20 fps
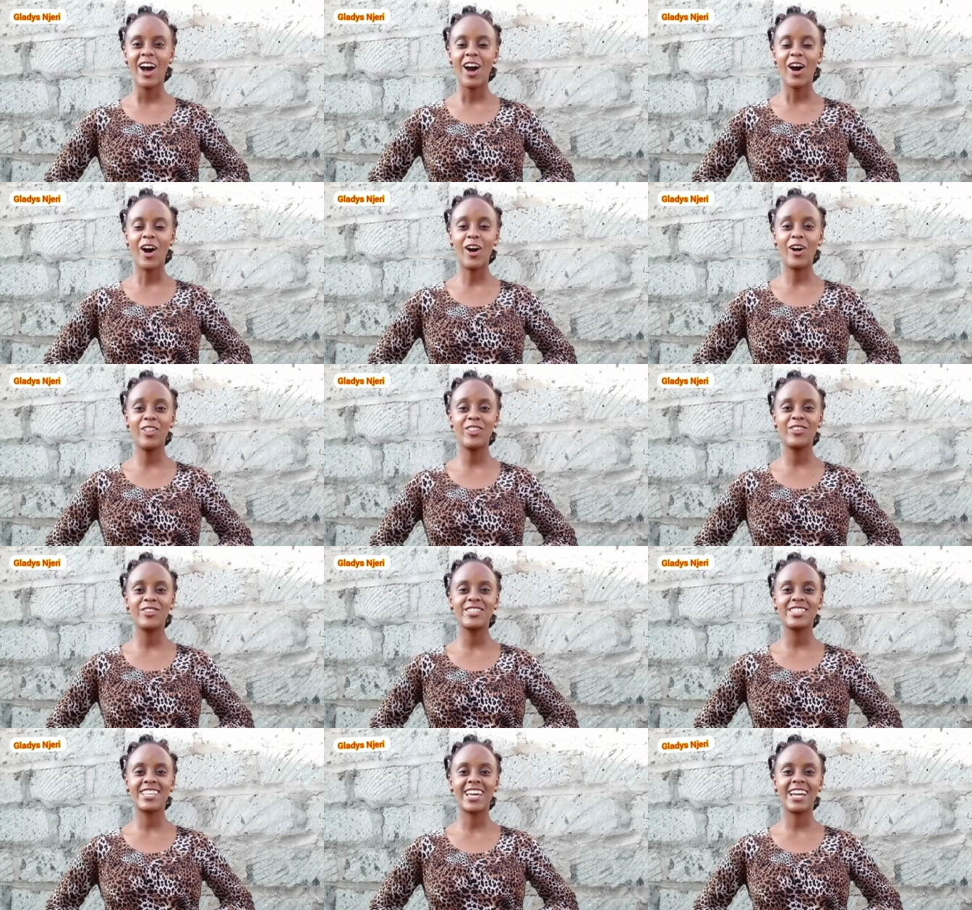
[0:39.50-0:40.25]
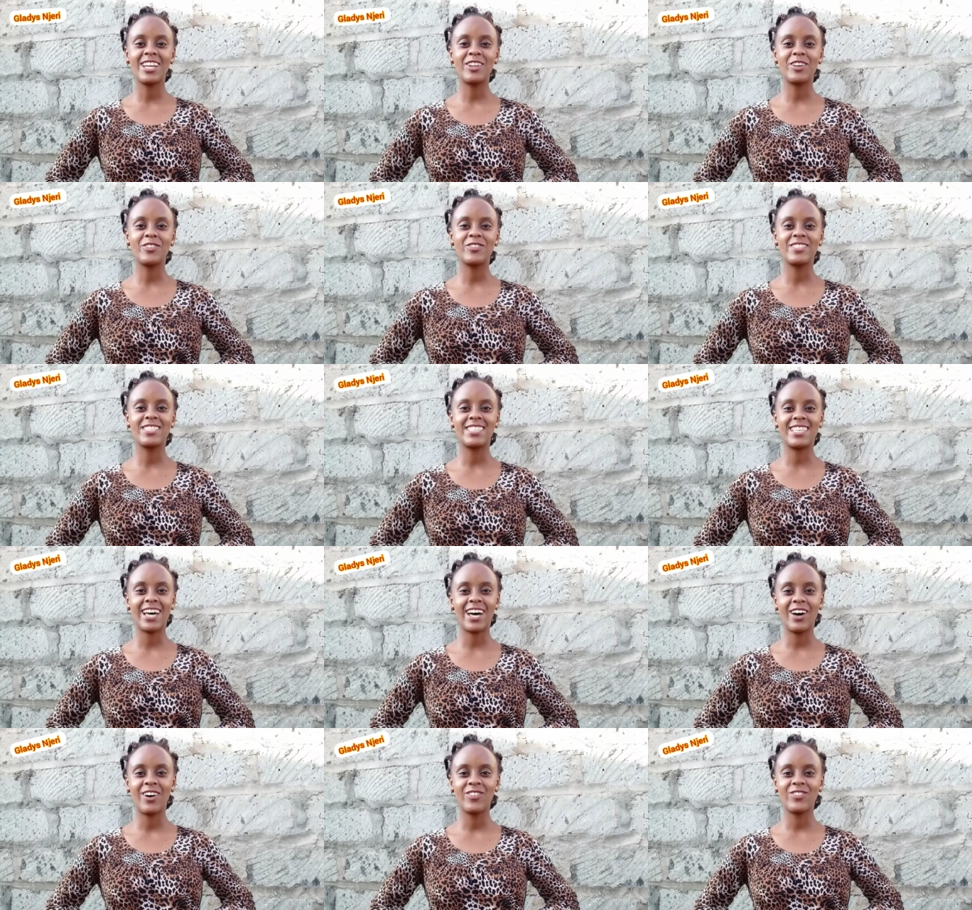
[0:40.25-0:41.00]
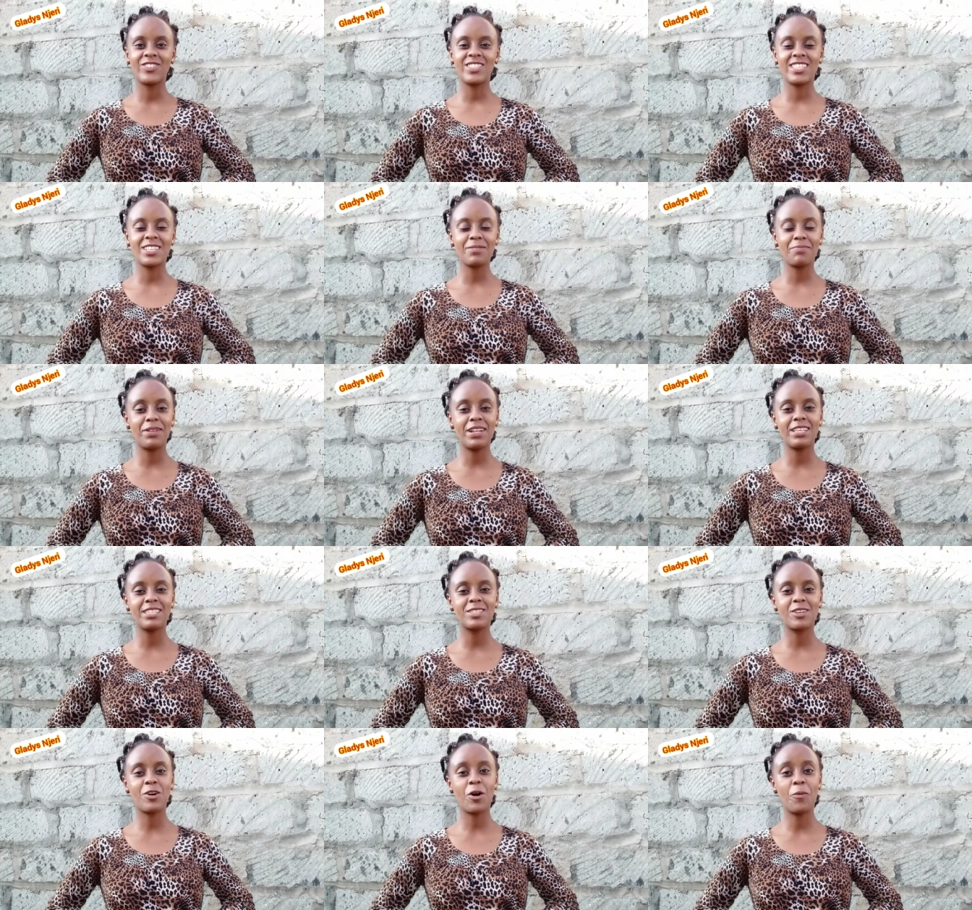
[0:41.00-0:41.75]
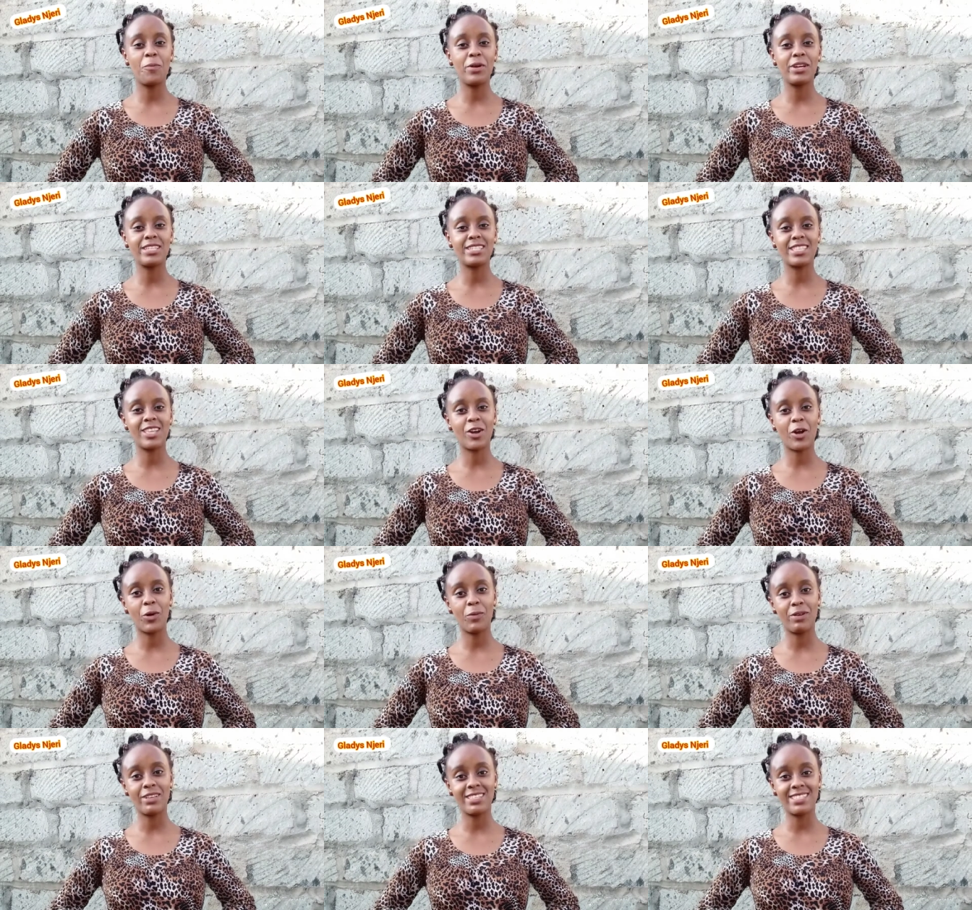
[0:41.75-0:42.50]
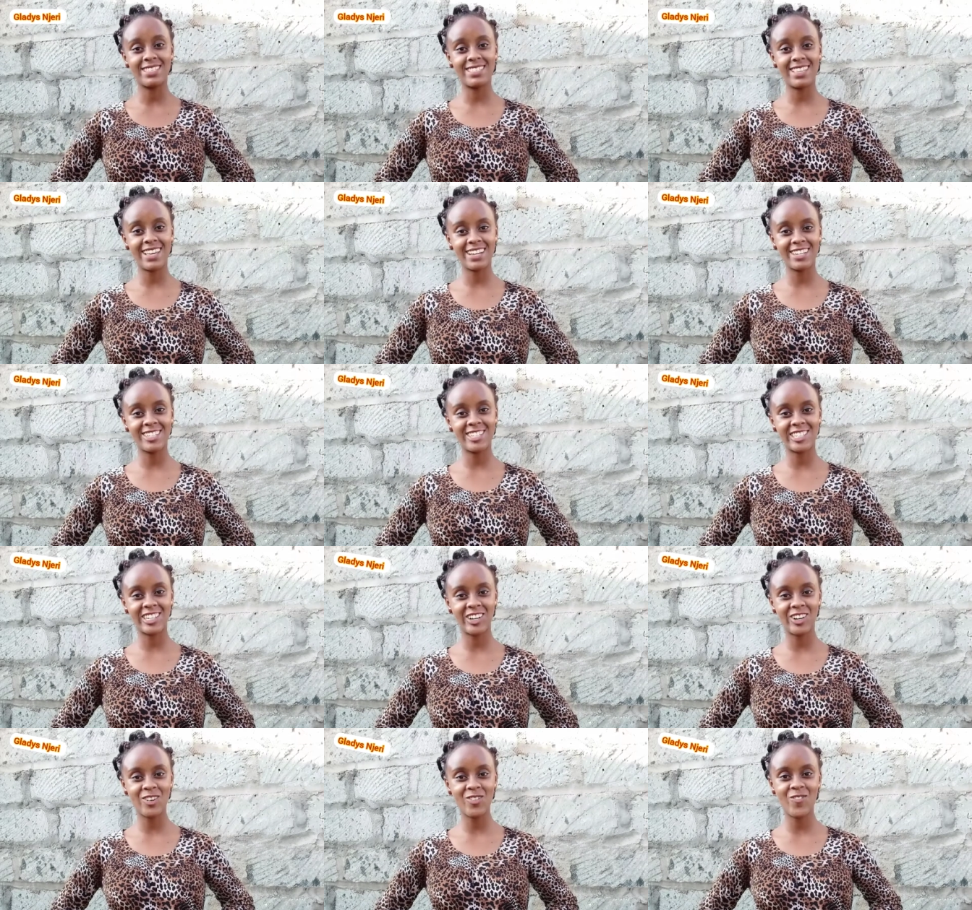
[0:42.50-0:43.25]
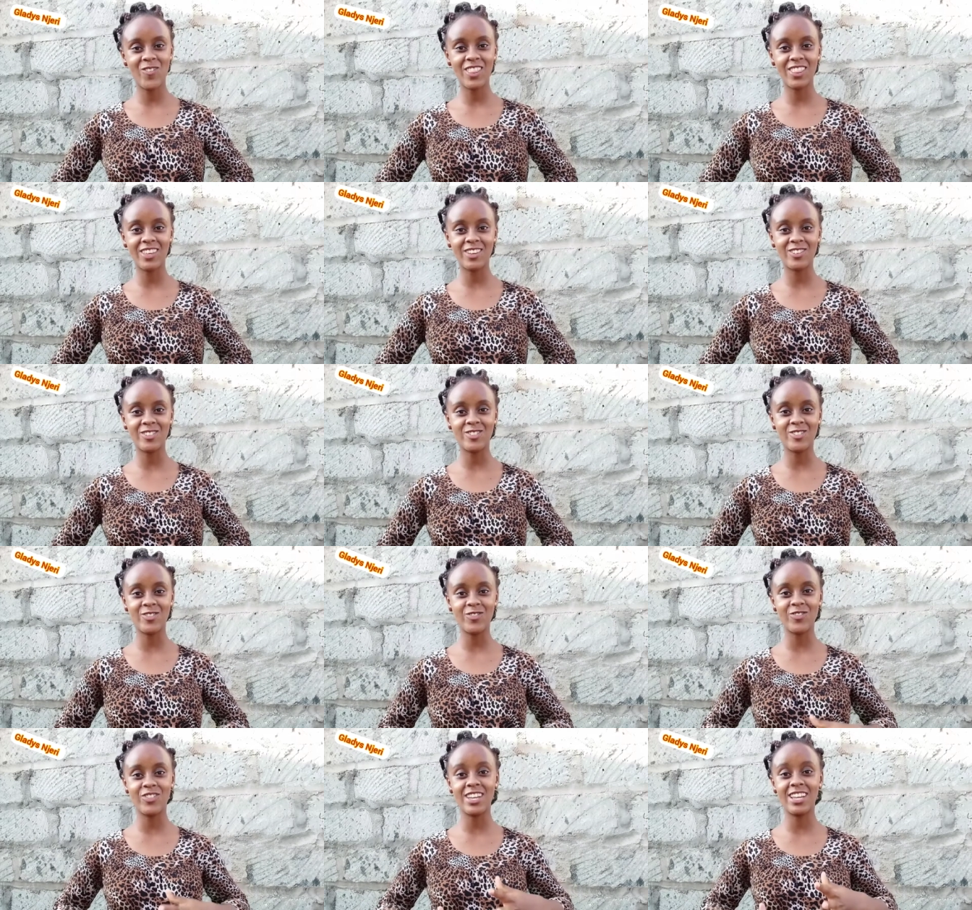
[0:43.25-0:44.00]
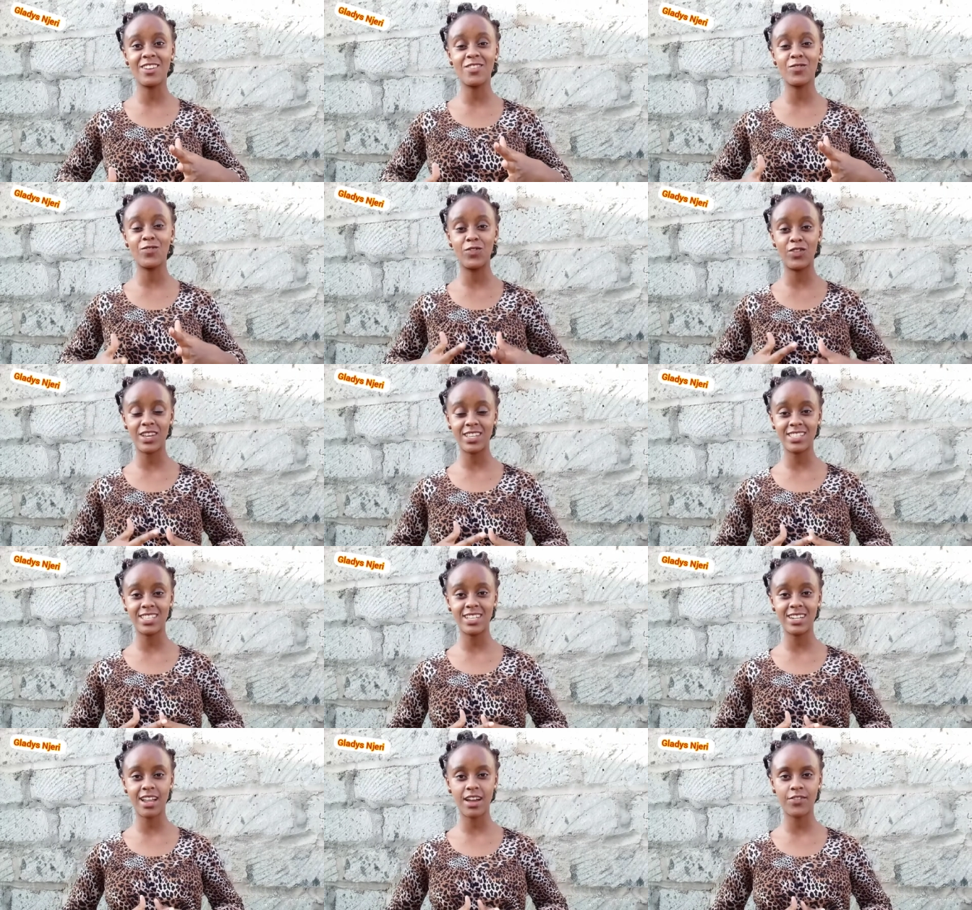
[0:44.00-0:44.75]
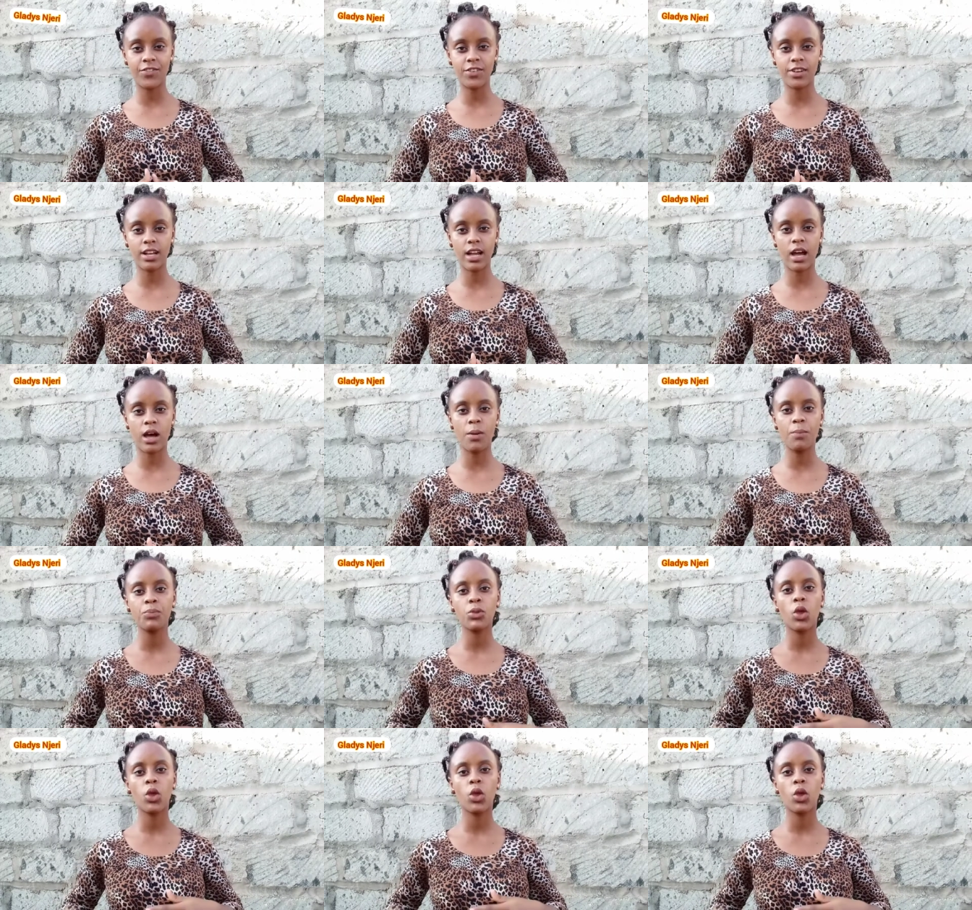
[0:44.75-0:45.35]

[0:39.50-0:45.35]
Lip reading: All those kind of stuff. Please comment in the comment section whether you do invest in Africa,